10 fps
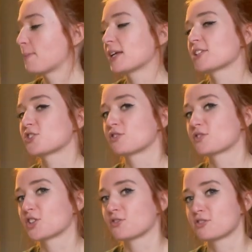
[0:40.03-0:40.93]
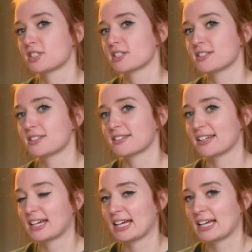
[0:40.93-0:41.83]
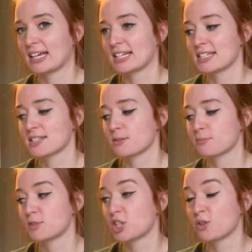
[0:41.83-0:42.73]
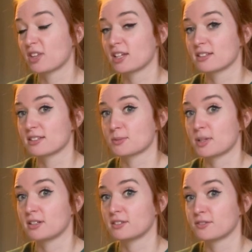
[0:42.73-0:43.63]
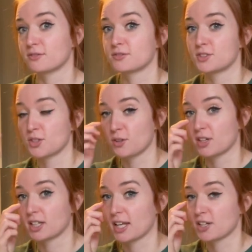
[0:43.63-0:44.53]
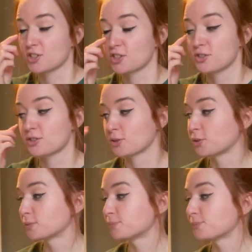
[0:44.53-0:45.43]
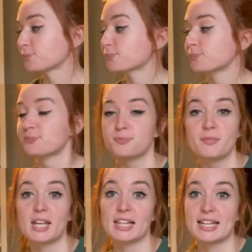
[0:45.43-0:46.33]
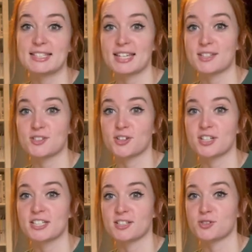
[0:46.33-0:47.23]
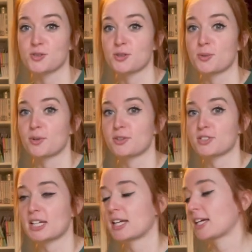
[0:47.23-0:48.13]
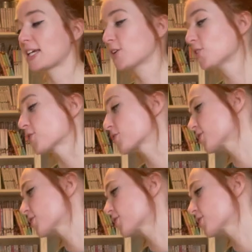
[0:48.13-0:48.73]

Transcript: mixture of genres and some new things as well to the collection. So let's get started. I'll show you what I got.